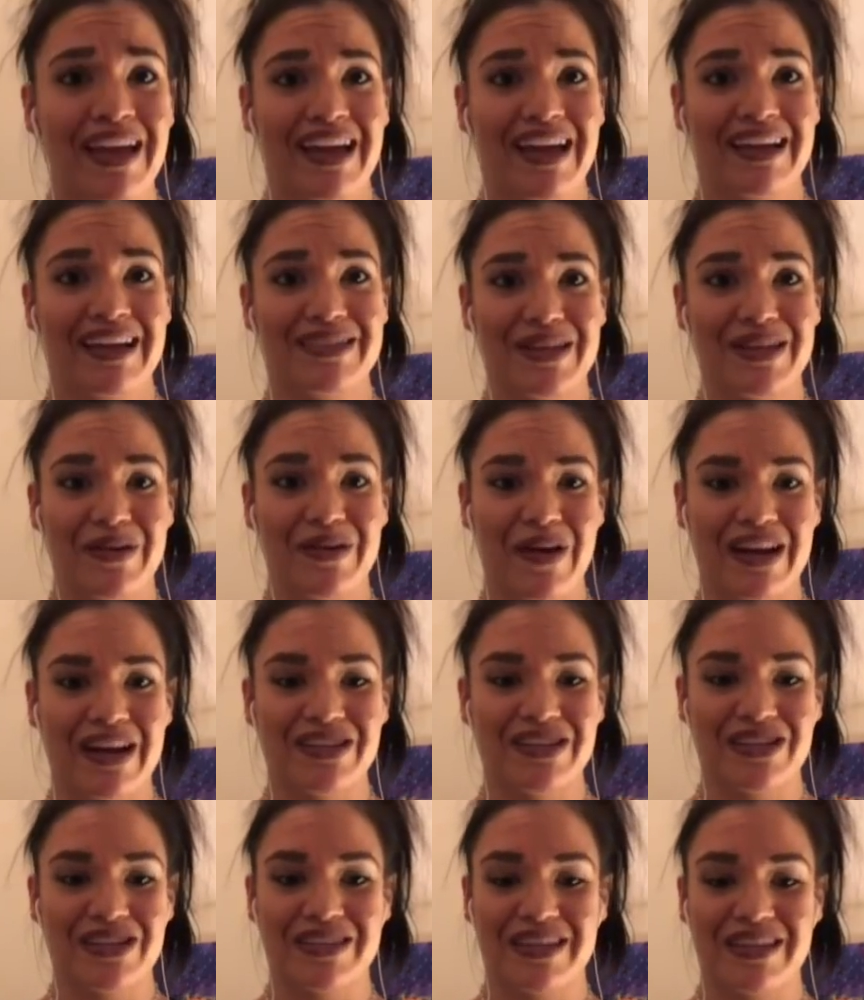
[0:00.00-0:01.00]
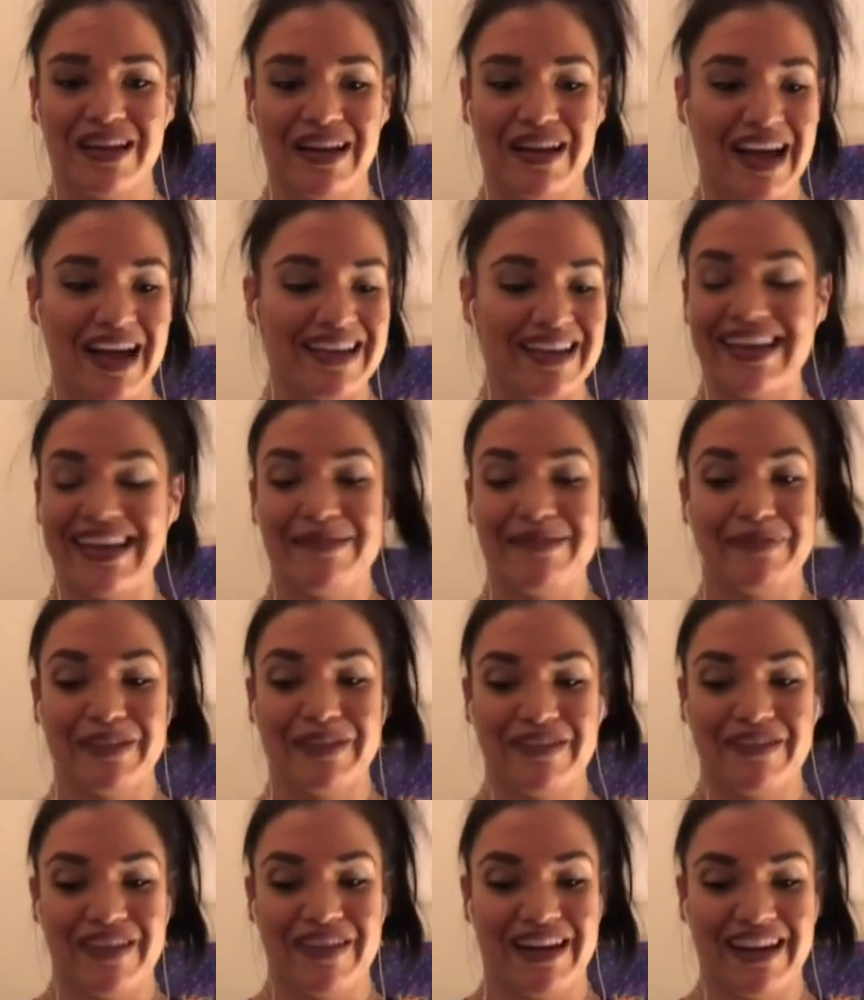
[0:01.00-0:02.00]
And so I just, I can't
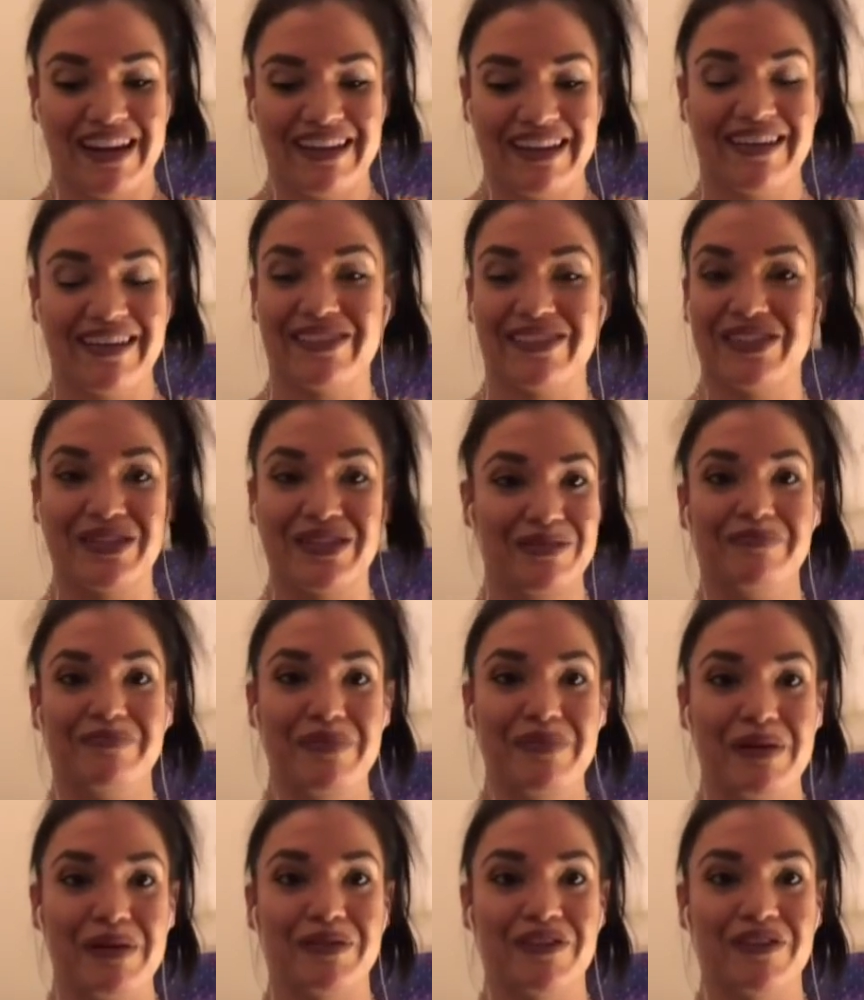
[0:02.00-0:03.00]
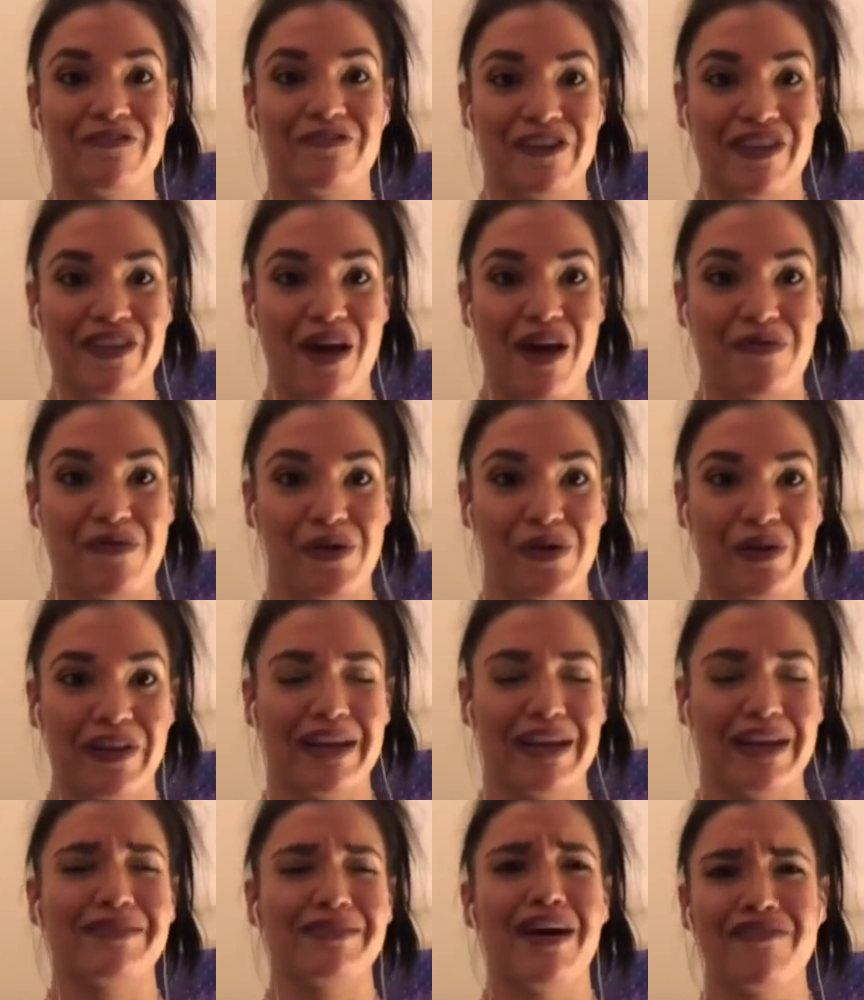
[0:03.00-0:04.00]
believe that I got to be able to fill that role,
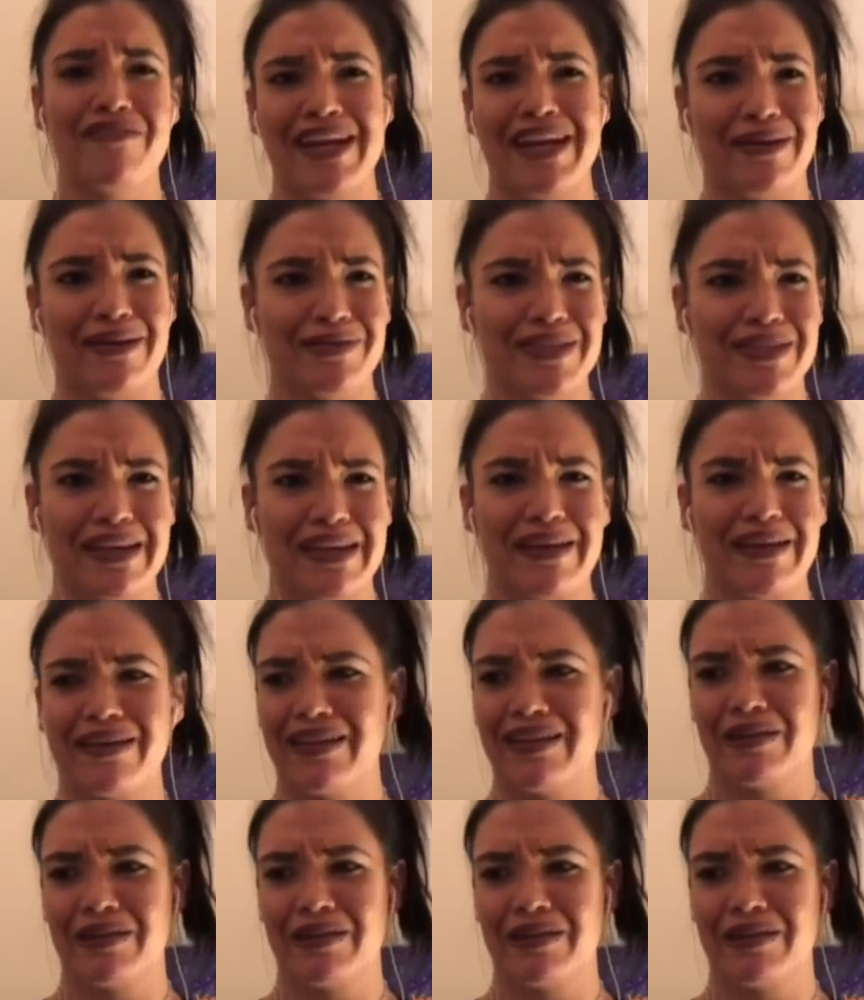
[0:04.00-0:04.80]
and I love announcing. Not a